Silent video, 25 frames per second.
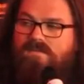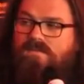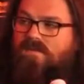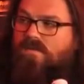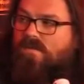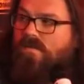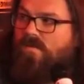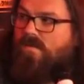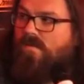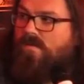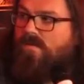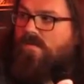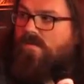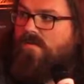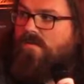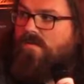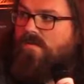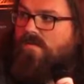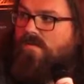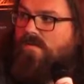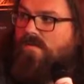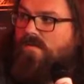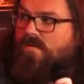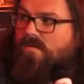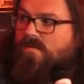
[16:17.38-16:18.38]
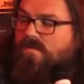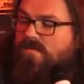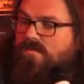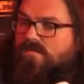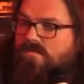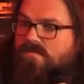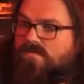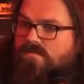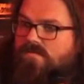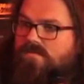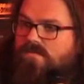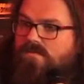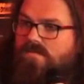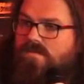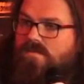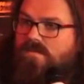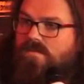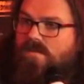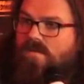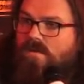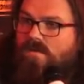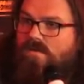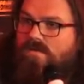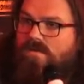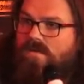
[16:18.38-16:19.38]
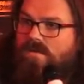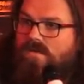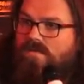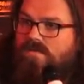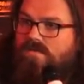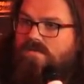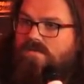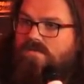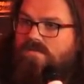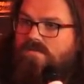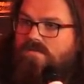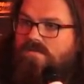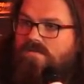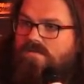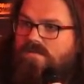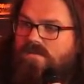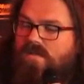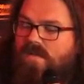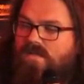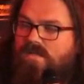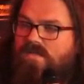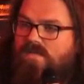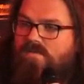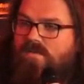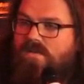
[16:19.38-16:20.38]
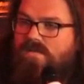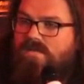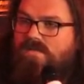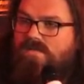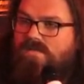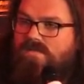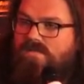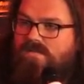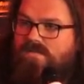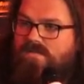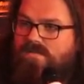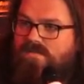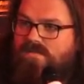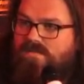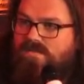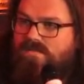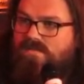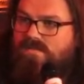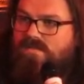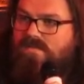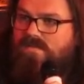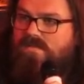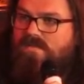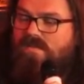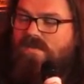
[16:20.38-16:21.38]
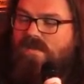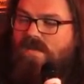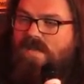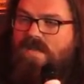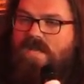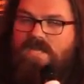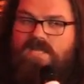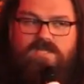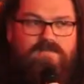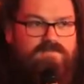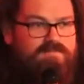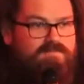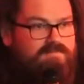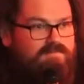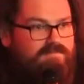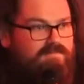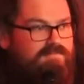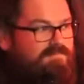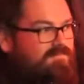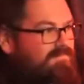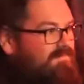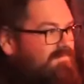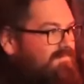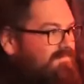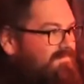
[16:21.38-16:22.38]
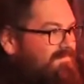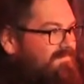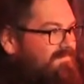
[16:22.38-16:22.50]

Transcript: Q and A. We've got a question already from okay. Enya Quinn. Enya Quinn. Yeah. Hi, Enya. Enya,